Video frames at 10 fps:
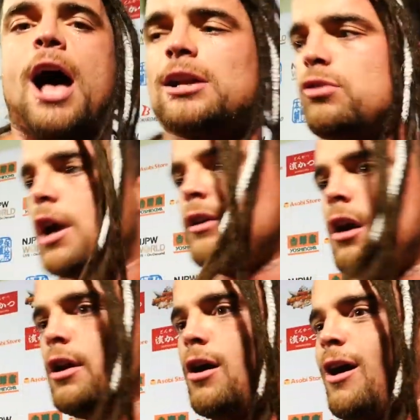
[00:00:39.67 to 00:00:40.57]
That's right,
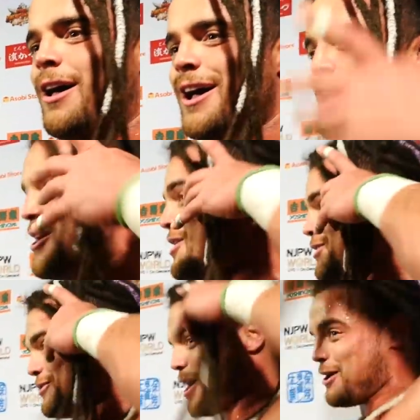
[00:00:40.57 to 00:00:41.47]
Goto.
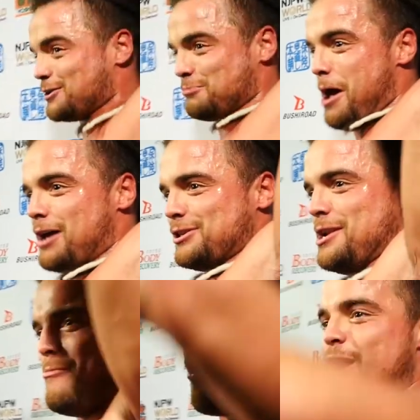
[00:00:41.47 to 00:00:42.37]
You're not all smiles
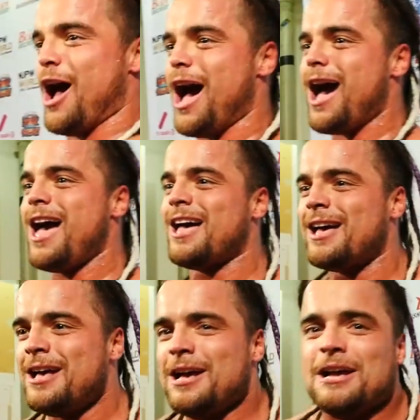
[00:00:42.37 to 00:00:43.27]
anymore, huh?
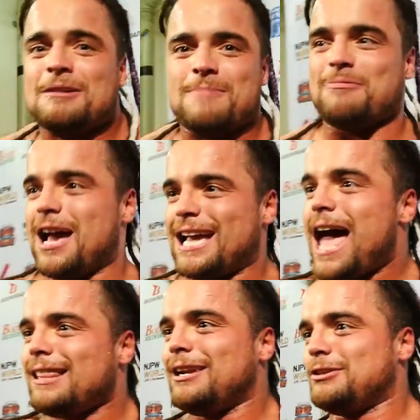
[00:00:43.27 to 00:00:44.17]
Maybe I
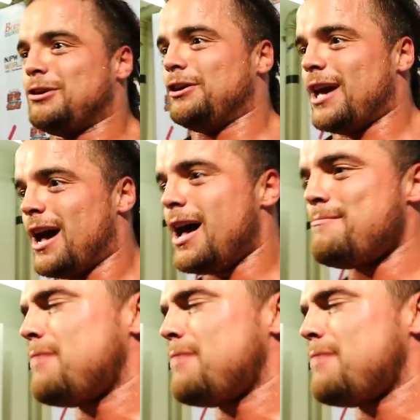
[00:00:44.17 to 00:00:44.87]
got a little to you, huh?